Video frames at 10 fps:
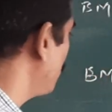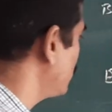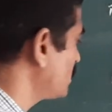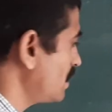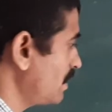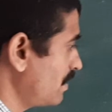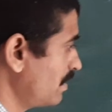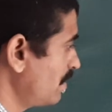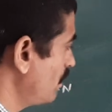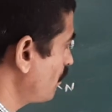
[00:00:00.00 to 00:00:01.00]
is a
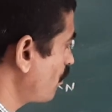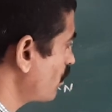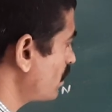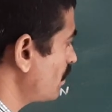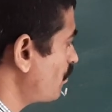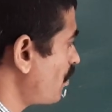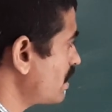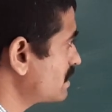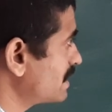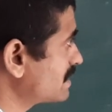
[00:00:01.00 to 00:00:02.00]

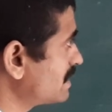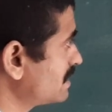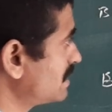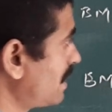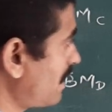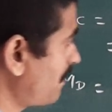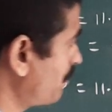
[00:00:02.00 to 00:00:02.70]
14.6 is there.